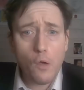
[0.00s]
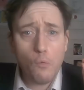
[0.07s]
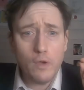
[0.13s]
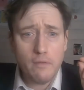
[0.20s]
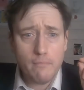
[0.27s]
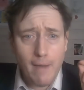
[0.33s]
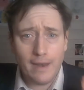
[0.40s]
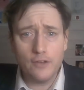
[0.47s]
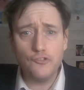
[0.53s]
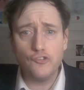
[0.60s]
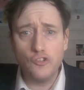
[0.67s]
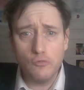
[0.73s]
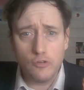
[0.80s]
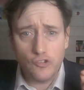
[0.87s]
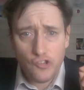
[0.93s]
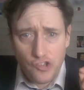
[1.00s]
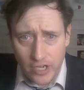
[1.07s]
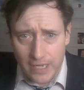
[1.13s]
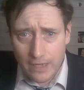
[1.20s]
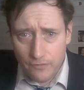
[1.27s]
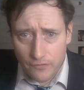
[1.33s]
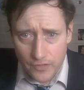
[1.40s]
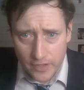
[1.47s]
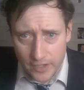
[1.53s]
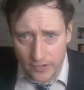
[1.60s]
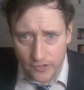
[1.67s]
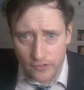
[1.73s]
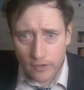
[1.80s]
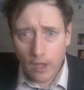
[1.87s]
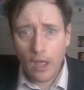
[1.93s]
we managed to achieve
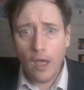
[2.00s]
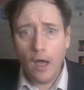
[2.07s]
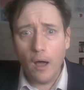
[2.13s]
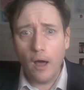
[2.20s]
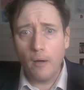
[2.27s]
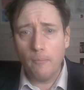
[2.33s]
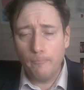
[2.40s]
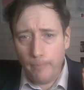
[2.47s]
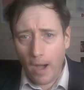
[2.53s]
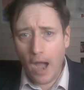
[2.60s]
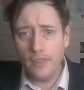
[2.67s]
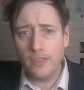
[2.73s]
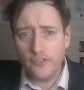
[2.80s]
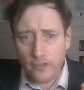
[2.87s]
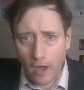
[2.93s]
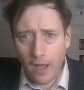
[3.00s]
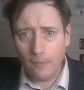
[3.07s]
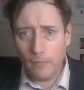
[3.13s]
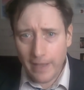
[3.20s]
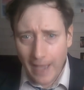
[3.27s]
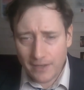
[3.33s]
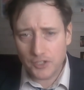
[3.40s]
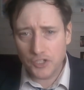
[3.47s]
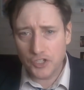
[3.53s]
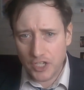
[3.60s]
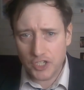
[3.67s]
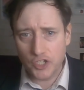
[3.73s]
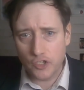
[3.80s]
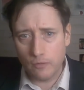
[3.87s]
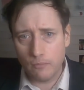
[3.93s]
this by the time we had a
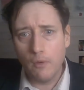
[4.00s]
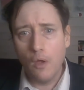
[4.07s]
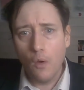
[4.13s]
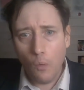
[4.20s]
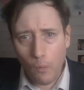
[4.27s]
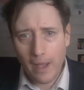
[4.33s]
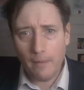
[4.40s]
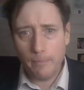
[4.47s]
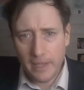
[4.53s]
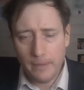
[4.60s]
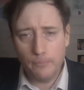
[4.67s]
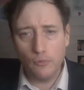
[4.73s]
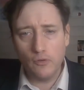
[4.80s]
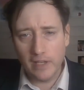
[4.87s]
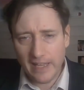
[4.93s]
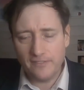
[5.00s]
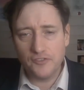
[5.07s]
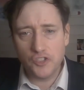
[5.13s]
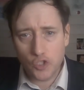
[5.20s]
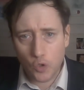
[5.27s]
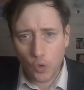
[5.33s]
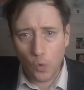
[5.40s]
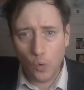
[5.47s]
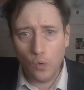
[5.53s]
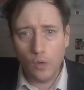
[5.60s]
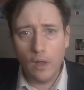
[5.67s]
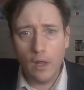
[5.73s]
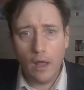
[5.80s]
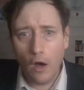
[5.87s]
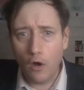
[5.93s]
system where people left school
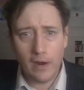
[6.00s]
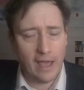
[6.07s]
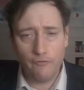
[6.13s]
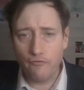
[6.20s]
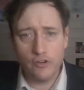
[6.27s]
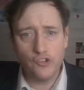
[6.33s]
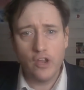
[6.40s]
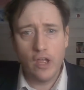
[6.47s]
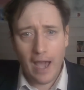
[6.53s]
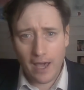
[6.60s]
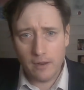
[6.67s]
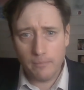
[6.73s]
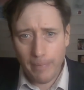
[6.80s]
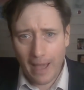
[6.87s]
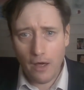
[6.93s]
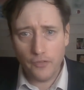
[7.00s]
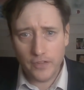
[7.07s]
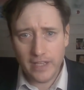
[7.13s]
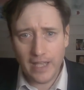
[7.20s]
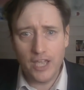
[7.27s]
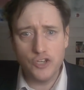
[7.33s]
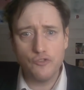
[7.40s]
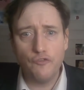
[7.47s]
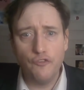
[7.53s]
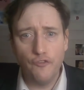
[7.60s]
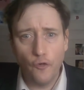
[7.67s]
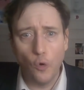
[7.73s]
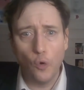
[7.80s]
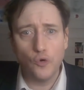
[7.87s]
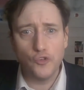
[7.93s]
on average at about the age of
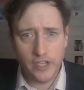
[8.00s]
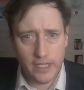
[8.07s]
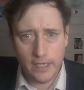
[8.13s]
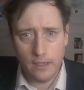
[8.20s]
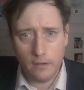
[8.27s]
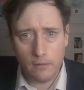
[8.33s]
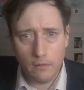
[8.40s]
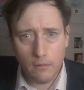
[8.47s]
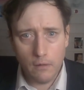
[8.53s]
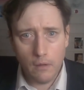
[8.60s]
14.